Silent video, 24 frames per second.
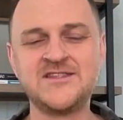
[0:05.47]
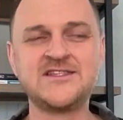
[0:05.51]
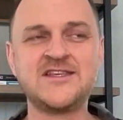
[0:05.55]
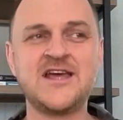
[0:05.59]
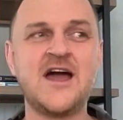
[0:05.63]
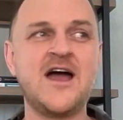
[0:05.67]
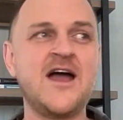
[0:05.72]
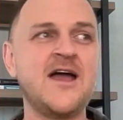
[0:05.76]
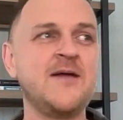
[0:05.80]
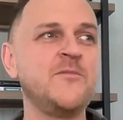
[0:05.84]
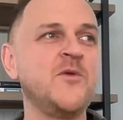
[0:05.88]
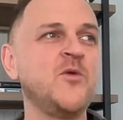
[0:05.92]

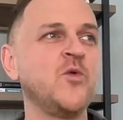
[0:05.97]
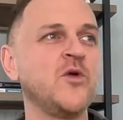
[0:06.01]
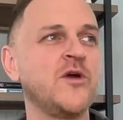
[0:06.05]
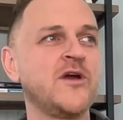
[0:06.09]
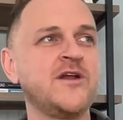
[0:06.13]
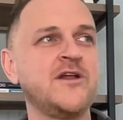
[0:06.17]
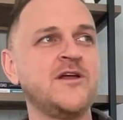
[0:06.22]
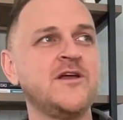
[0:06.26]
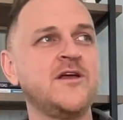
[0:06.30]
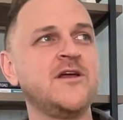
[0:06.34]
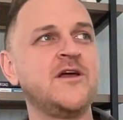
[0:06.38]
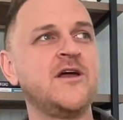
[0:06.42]
time we're going
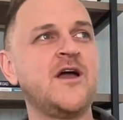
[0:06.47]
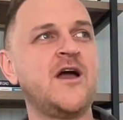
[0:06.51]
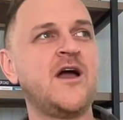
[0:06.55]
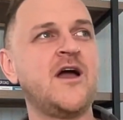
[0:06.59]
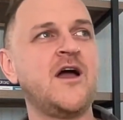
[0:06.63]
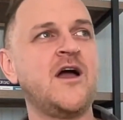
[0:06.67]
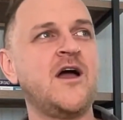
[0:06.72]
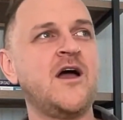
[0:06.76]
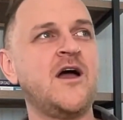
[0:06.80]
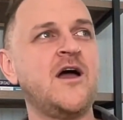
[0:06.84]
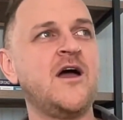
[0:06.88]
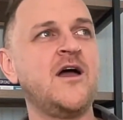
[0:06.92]

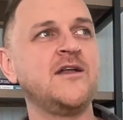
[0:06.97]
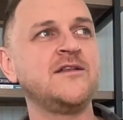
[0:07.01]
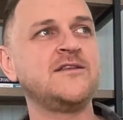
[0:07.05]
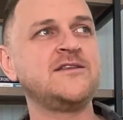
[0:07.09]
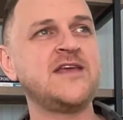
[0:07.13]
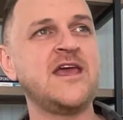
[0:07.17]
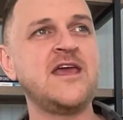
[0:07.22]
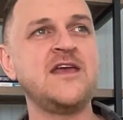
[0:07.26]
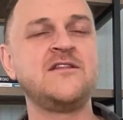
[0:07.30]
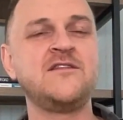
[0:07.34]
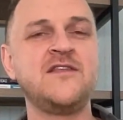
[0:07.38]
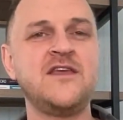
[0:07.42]
to
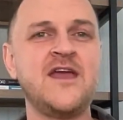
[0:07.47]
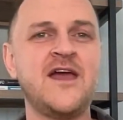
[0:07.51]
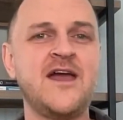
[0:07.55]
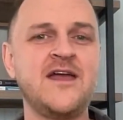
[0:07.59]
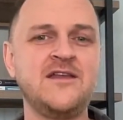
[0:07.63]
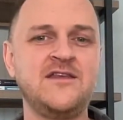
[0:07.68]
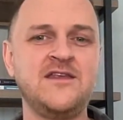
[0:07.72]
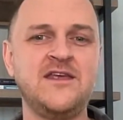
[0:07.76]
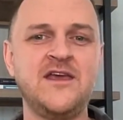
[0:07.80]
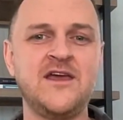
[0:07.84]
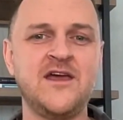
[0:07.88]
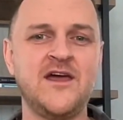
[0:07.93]
take the
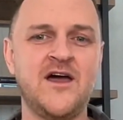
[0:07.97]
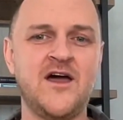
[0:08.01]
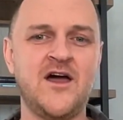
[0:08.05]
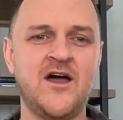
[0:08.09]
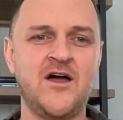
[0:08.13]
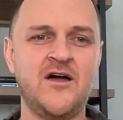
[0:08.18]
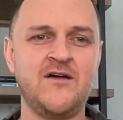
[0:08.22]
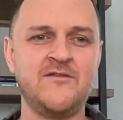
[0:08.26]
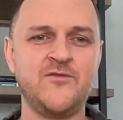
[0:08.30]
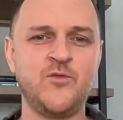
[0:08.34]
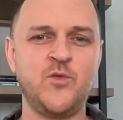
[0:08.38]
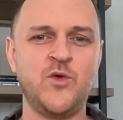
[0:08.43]
idea
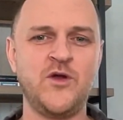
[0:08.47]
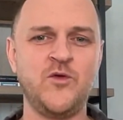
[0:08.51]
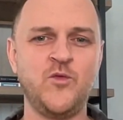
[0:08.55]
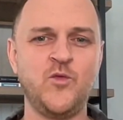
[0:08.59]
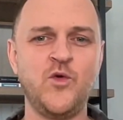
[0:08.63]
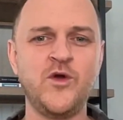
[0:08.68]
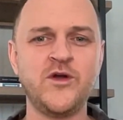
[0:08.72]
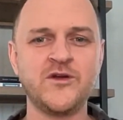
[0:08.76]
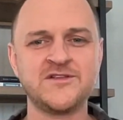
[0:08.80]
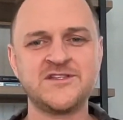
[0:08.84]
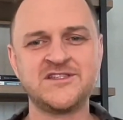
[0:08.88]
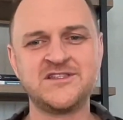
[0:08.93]
of when
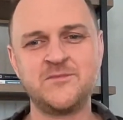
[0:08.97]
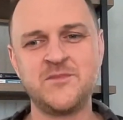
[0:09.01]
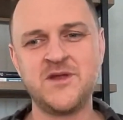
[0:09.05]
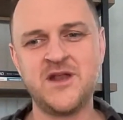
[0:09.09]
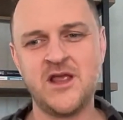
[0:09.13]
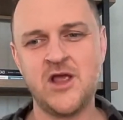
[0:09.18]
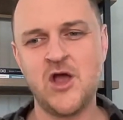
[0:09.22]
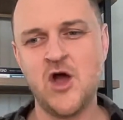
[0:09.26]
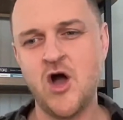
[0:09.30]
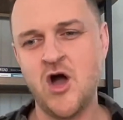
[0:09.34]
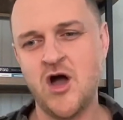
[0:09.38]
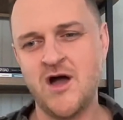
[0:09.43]
we're
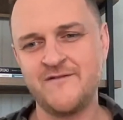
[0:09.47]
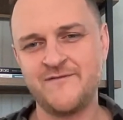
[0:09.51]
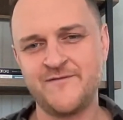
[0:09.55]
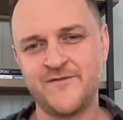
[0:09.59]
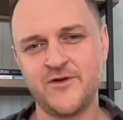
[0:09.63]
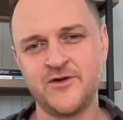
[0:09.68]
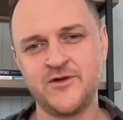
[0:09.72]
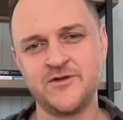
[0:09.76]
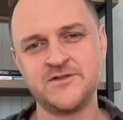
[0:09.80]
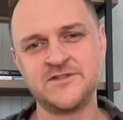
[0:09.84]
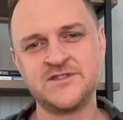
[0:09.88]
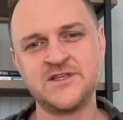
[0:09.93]
submitting
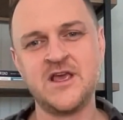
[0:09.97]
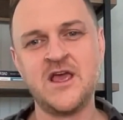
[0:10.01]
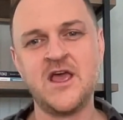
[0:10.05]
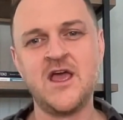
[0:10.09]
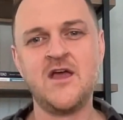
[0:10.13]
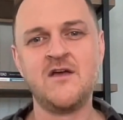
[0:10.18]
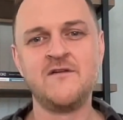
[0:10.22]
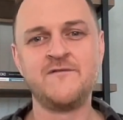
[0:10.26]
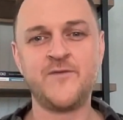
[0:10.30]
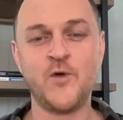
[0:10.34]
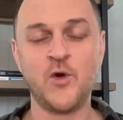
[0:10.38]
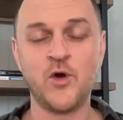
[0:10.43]
offers
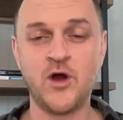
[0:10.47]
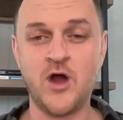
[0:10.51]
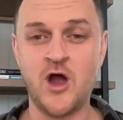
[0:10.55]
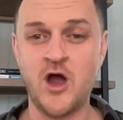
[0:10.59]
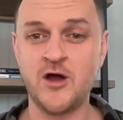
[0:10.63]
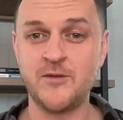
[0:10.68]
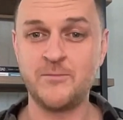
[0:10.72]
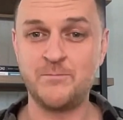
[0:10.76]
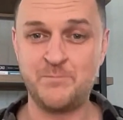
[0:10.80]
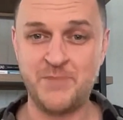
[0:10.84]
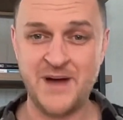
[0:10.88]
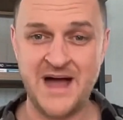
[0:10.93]
for
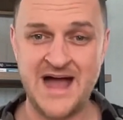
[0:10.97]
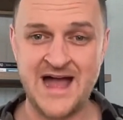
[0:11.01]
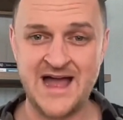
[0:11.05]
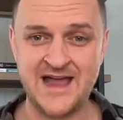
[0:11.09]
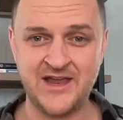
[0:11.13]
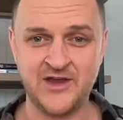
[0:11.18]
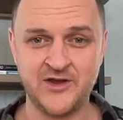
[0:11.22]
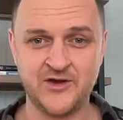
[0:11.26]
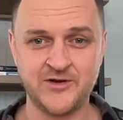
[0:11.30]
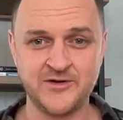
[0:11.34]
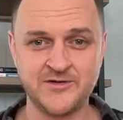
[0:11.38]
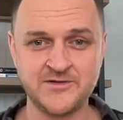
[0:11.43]
our
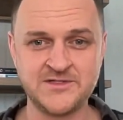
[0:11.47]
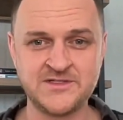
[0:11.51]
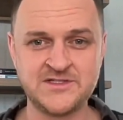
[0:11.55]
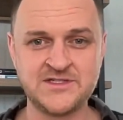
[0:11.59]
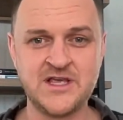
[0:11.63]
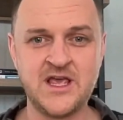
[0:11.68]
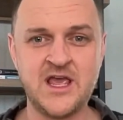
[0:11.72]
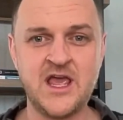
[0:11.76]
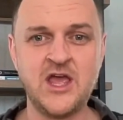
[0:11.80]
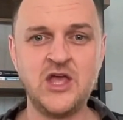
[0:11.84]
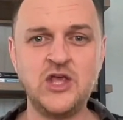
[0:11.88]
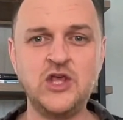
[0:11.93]
buyers,
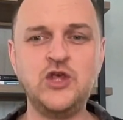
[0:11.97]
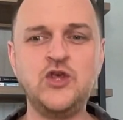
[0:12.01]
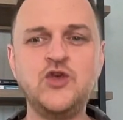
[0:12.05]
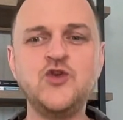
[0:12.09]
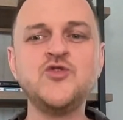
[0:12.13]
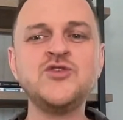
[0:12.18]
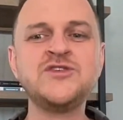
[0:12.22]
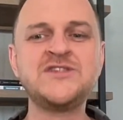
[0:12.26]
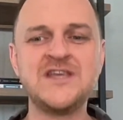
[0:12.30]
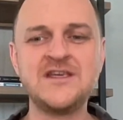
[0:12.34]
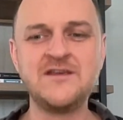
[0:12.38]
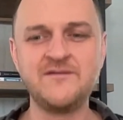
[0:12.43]

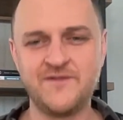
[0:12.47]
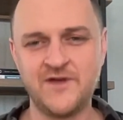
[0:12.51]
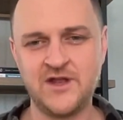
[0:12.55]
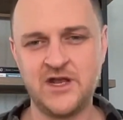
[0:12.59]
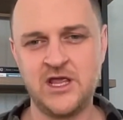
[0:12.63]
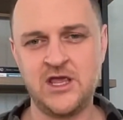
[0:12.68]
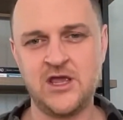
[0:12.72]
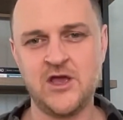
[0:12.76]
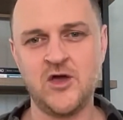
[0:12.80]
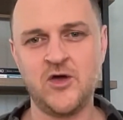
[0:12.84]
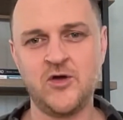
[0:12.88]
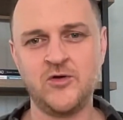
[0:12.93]
using
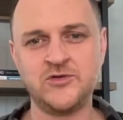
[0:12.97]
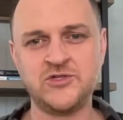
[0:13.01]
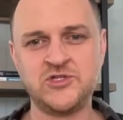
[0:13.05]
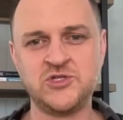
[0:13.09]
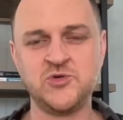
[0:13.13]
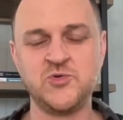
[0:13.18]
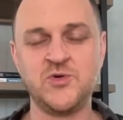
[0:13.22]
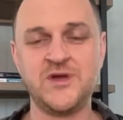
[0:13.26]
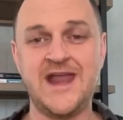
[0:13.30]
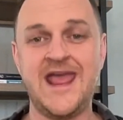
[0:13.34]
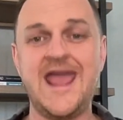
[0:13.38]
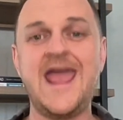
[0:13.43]
video
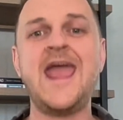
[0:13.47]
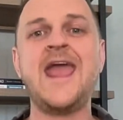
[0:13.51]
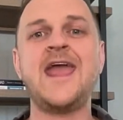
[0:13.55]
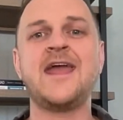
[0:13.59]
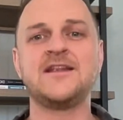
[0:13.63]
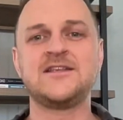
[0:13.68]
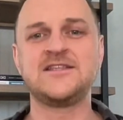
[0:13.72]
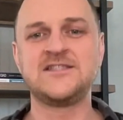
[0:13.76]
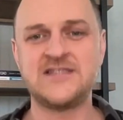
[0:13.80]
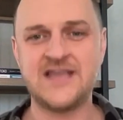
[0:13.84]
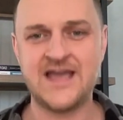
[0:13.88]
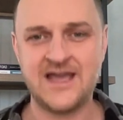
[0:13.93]
to
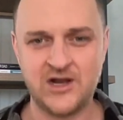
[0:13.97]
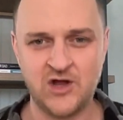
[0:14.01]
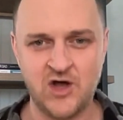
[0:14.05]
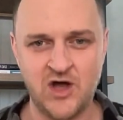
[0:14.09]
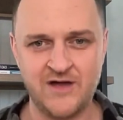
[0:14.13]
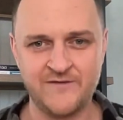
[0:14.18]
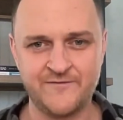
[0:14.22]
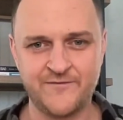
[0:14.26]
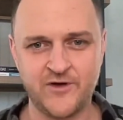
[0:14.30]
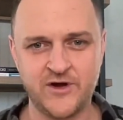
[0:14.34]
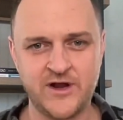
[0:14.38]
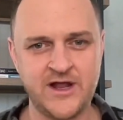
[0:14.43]
enhance that
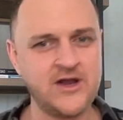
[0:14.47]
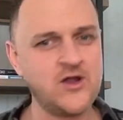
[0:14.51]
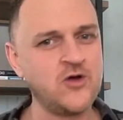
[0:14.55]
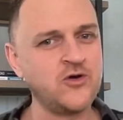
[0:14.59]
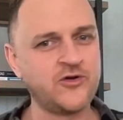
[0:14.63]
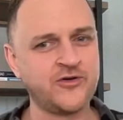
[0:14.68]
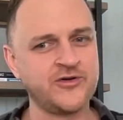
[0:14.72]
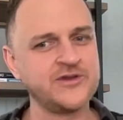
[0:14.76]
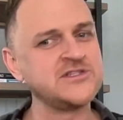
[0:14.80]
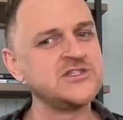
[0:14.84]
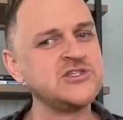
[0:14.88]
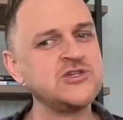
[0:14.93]
offer. And I know,
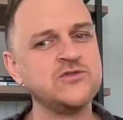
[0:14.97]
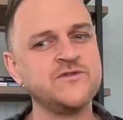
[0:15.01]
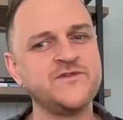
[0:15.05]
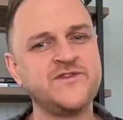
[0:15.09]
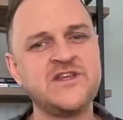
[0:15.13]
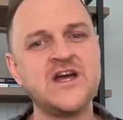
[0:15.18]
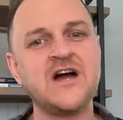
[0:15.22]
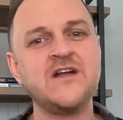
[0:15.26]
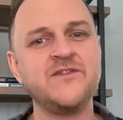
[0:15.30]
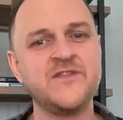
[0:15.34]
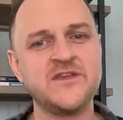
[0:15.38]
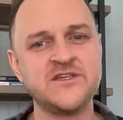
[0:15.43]
Chris, you've
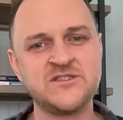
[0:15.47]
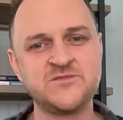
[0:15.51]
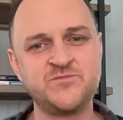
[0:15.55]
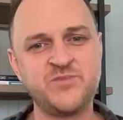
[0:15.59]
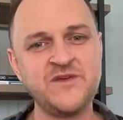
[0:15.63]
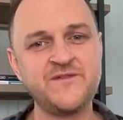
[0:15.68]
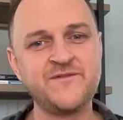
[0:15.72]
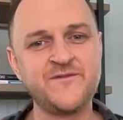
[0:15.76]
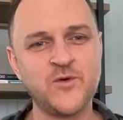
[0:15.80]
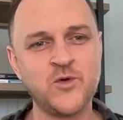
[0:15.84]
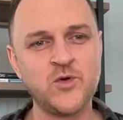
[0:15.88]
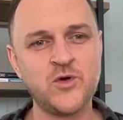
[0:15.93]
done this
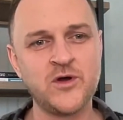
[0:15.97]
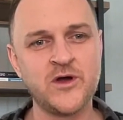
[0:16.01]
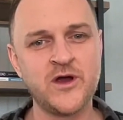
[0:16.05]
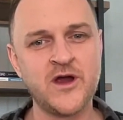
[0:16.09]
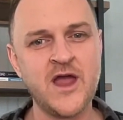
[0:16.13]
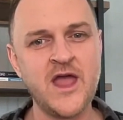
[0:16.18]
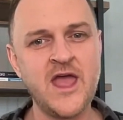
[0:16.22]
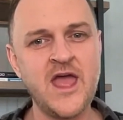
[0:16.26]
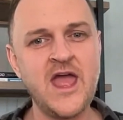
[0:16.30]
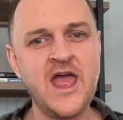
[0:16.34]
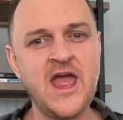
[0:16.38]
before.